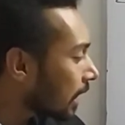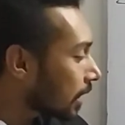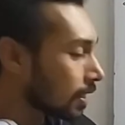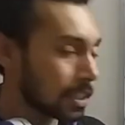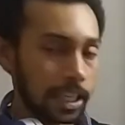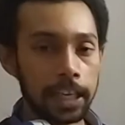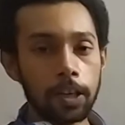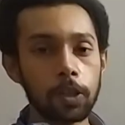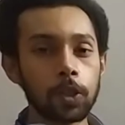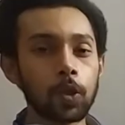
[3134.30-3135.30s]
charge
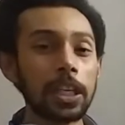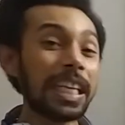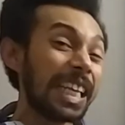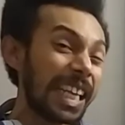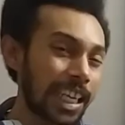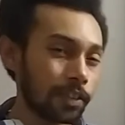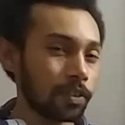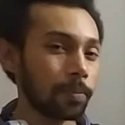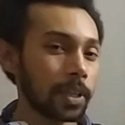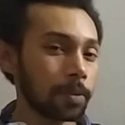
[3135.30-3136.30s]
can also leak
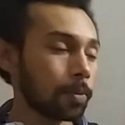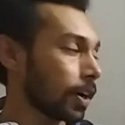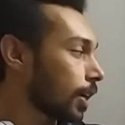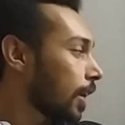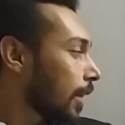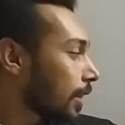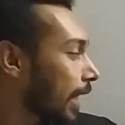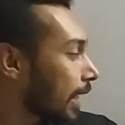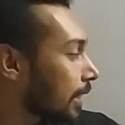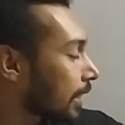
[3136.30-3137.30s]
from that point.
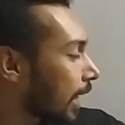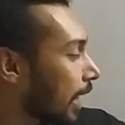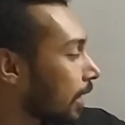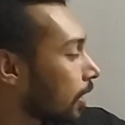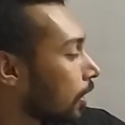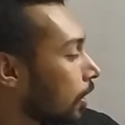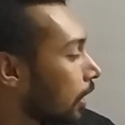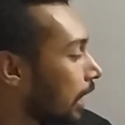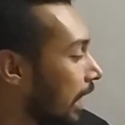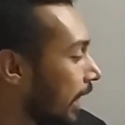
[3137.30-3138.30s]
That can
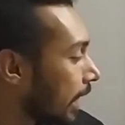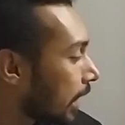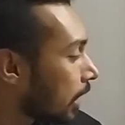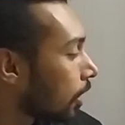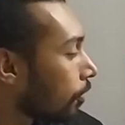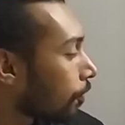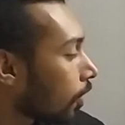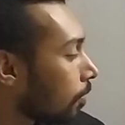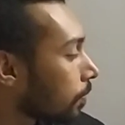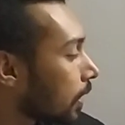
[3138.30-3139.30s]
leak
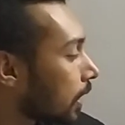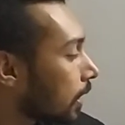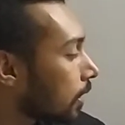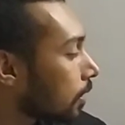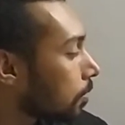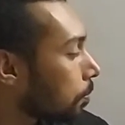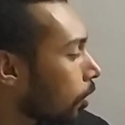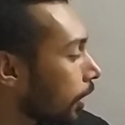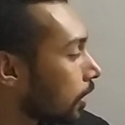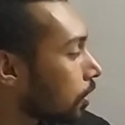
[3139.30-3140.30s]
from the
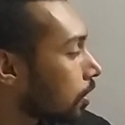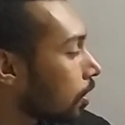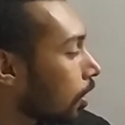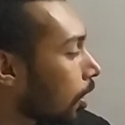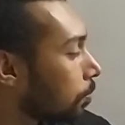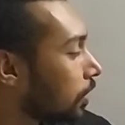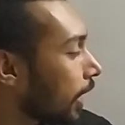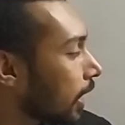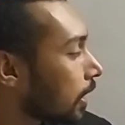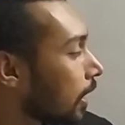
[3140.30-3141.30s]
pointy
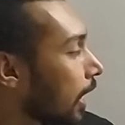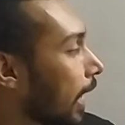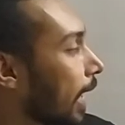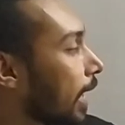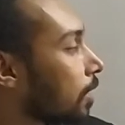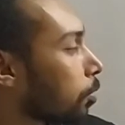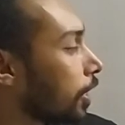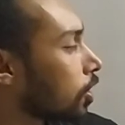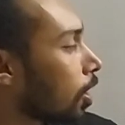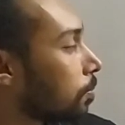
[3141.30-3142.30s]
object
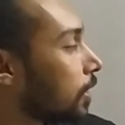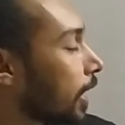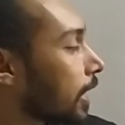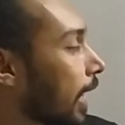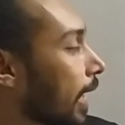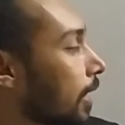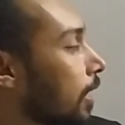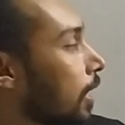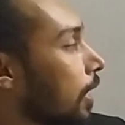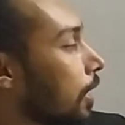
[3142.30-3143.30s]
and